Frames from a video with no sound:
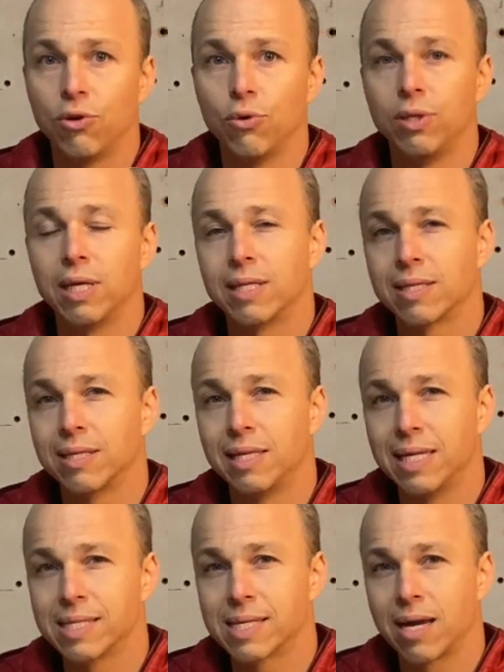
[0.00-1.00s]
you
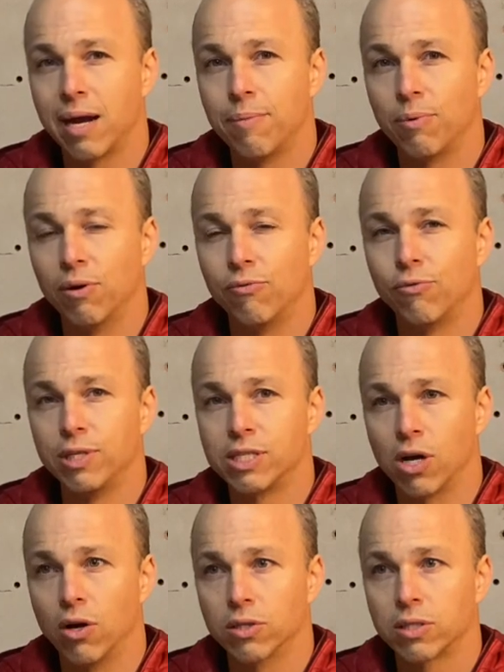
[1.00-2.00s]
this type of
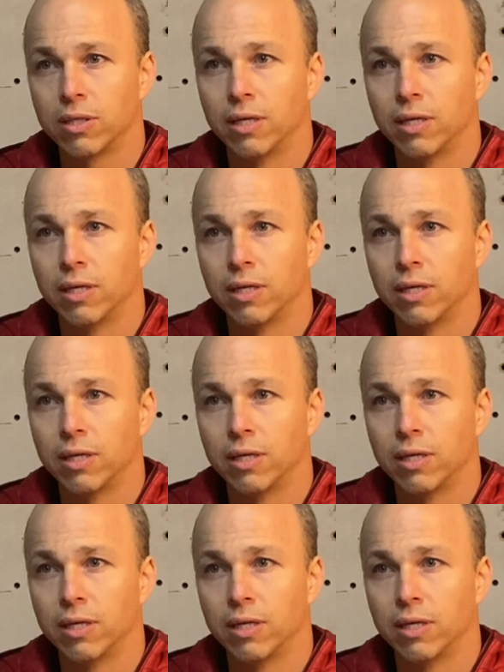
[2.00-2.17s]
result.